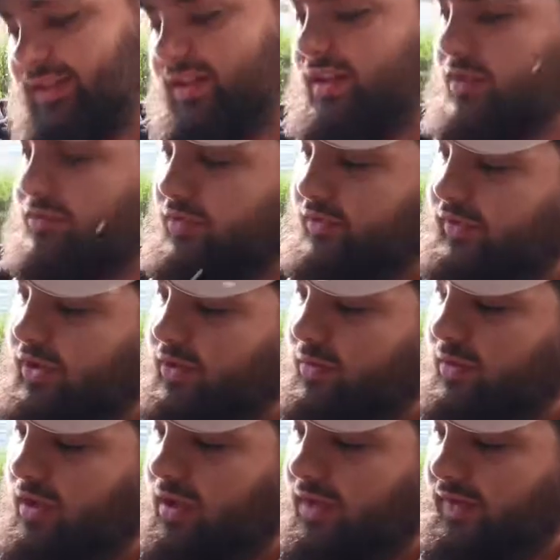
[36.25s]
a review
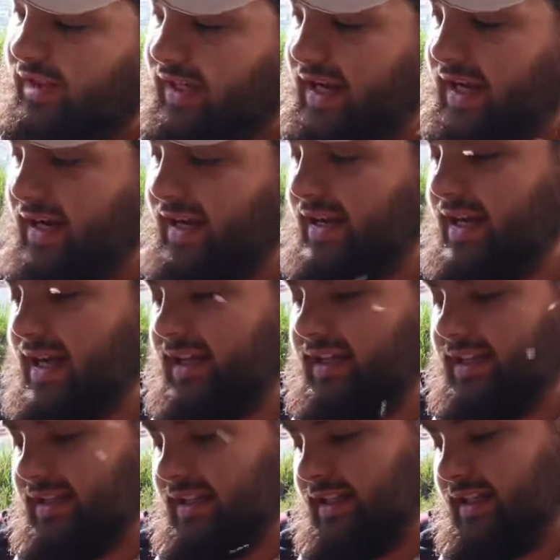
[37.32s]
on the Canon
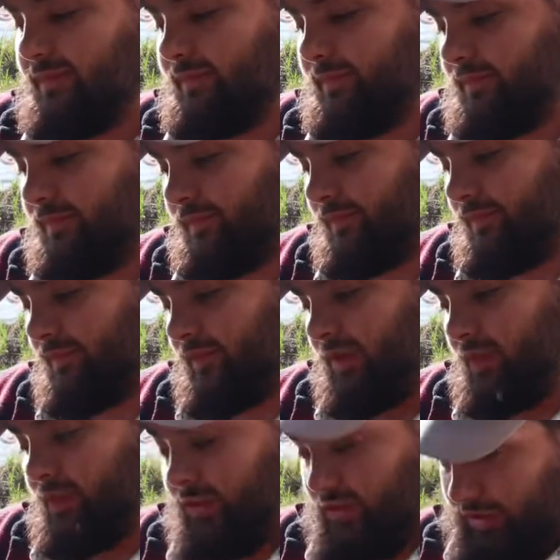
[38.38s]
90D,
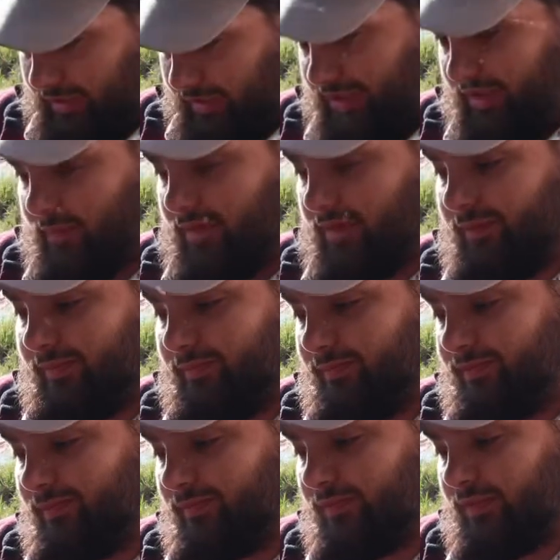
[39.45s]
which is this one,
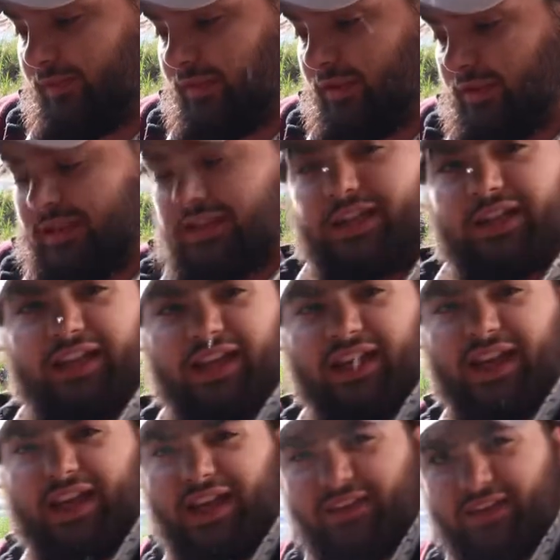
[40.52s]

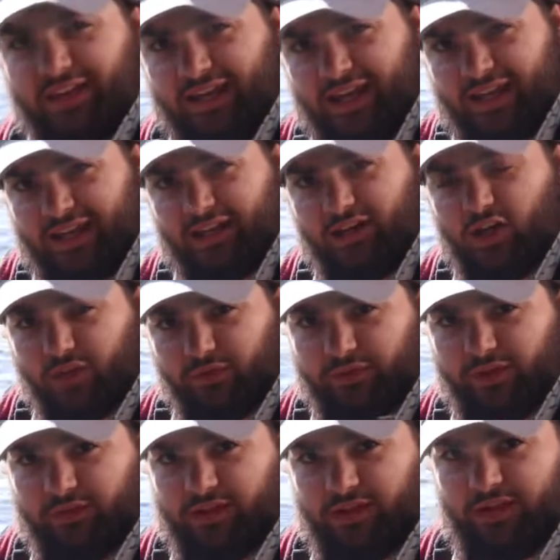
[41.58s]
and the Canon
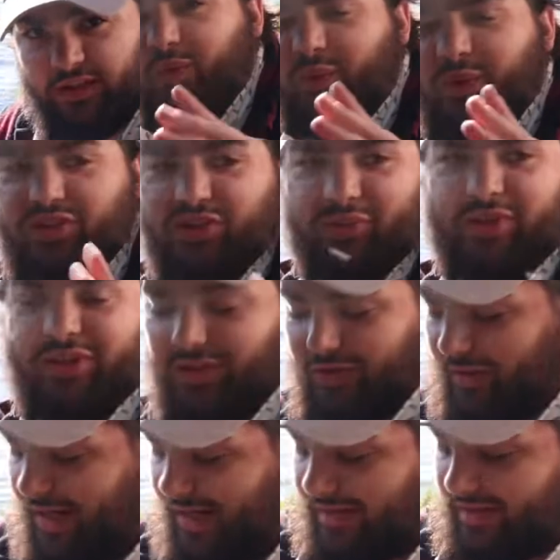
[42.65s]
R50, which is what you
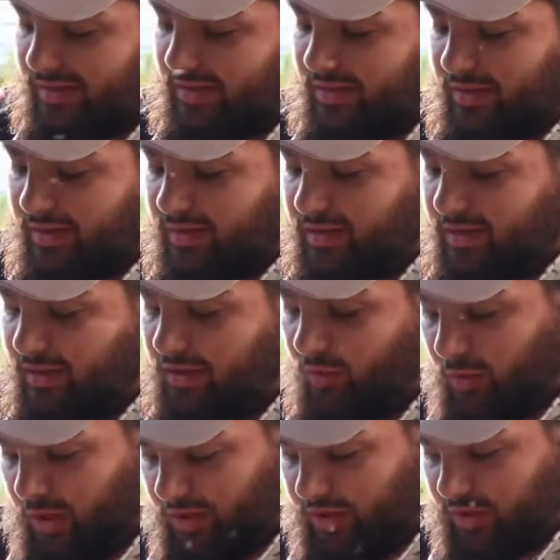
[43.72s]
guys are
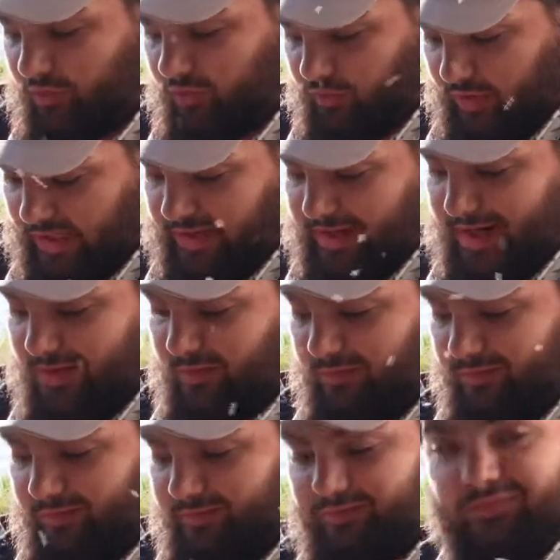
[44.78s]
watching right now.
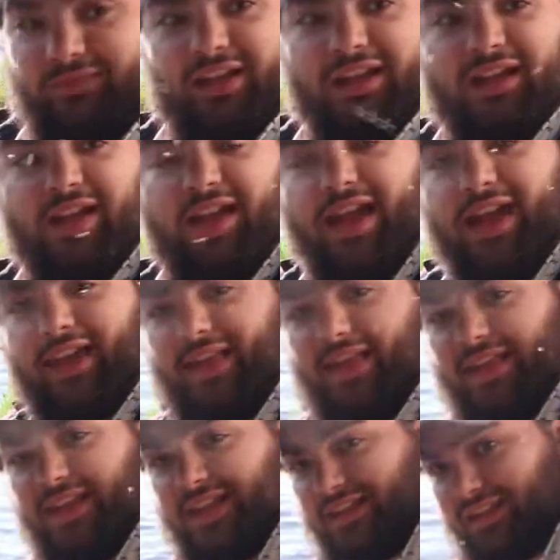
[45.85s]

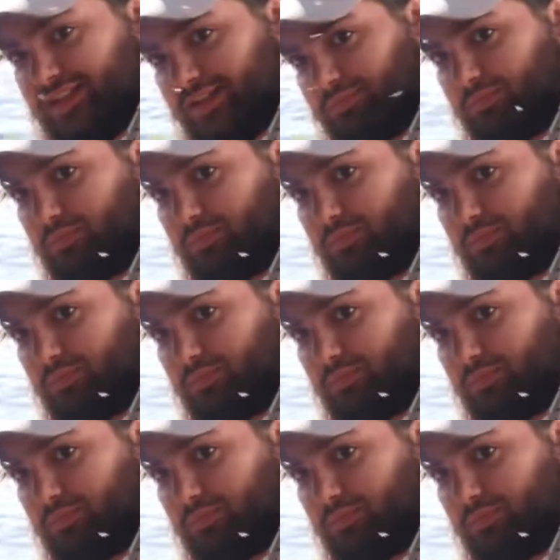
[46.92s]
And it's